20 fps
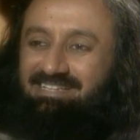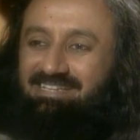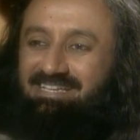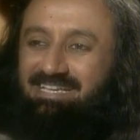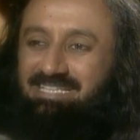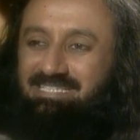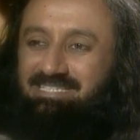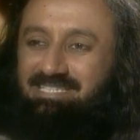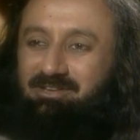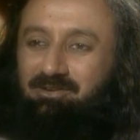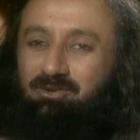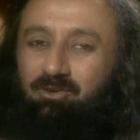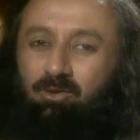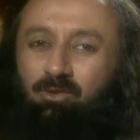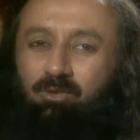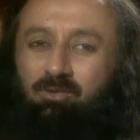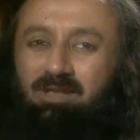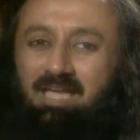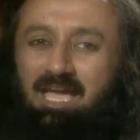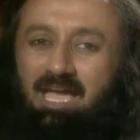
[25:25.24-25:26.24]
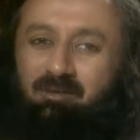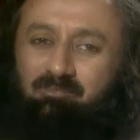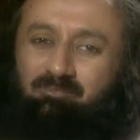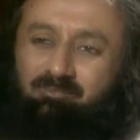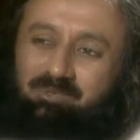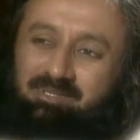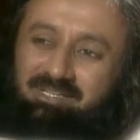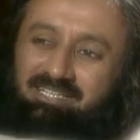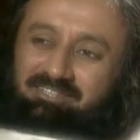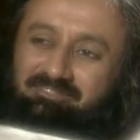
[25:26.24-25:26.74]
It's a whole
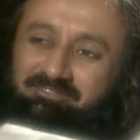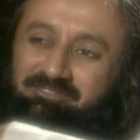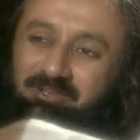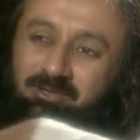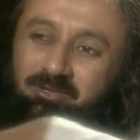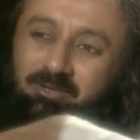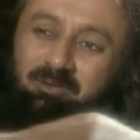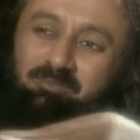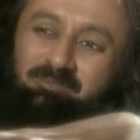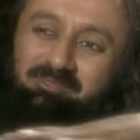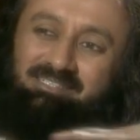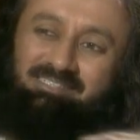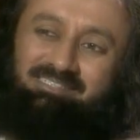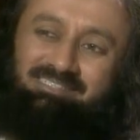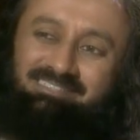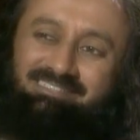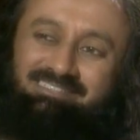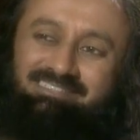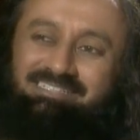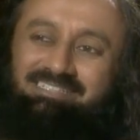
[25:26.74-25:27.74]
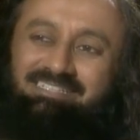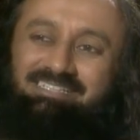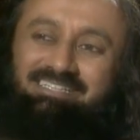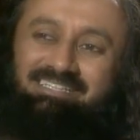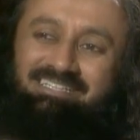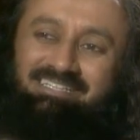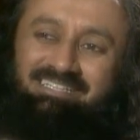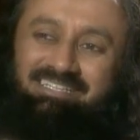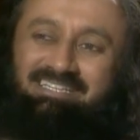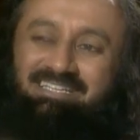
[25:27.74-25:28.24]
happening phenomenon.
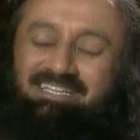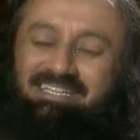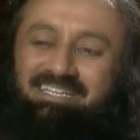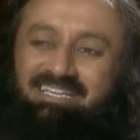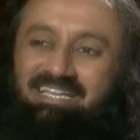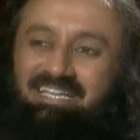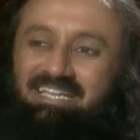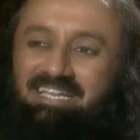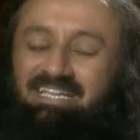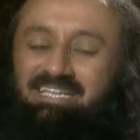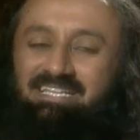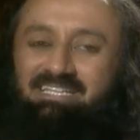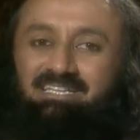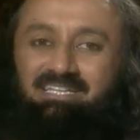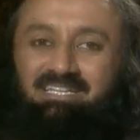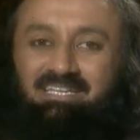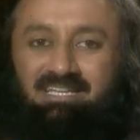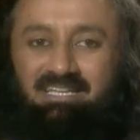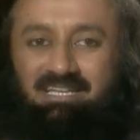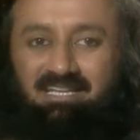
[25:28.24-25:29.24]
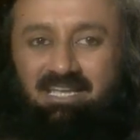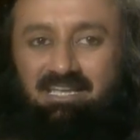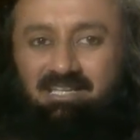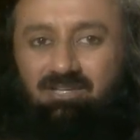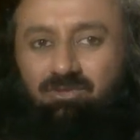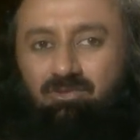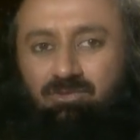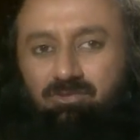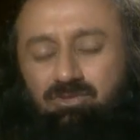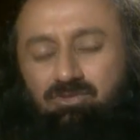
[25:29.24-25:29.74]
And like,
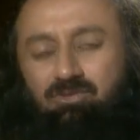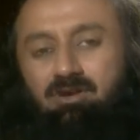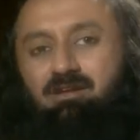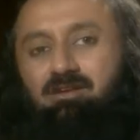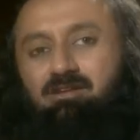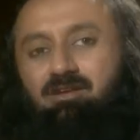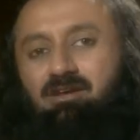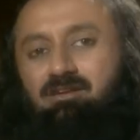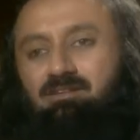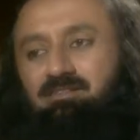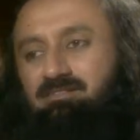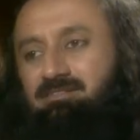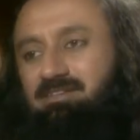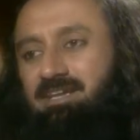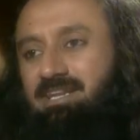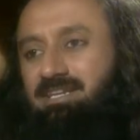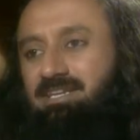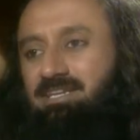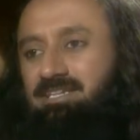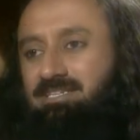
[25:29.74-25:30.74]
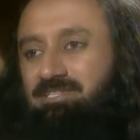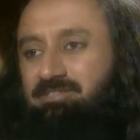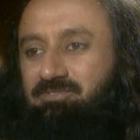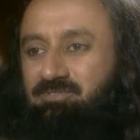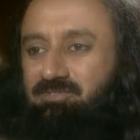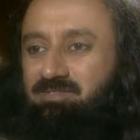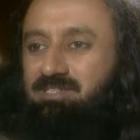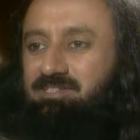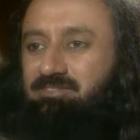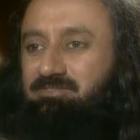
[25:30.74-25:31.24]
you know, you are not any
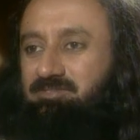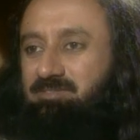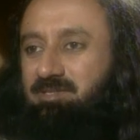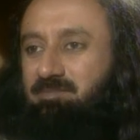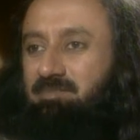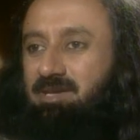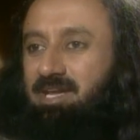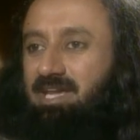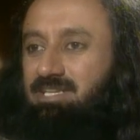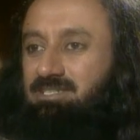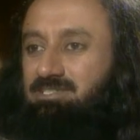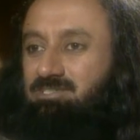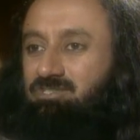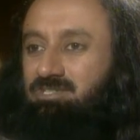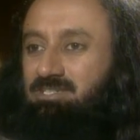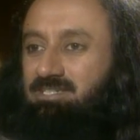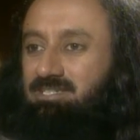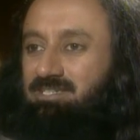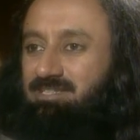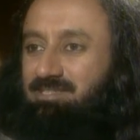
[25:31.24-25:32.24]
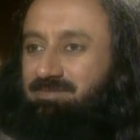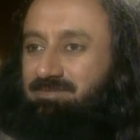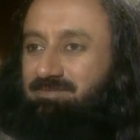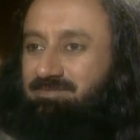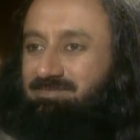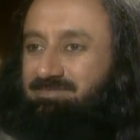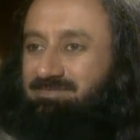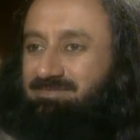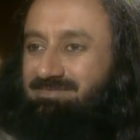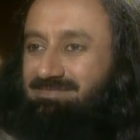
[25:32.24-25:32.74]
different from a tree,
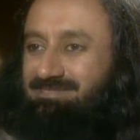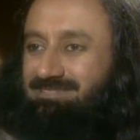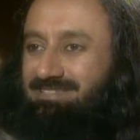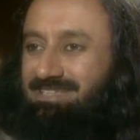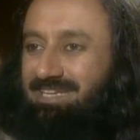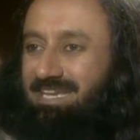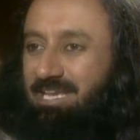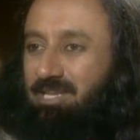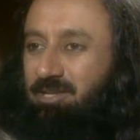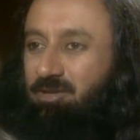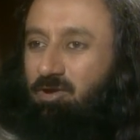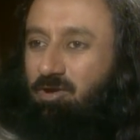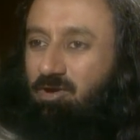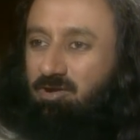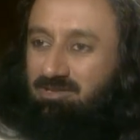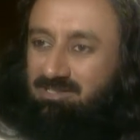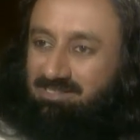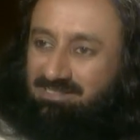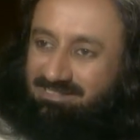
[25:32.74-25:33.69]
a rock.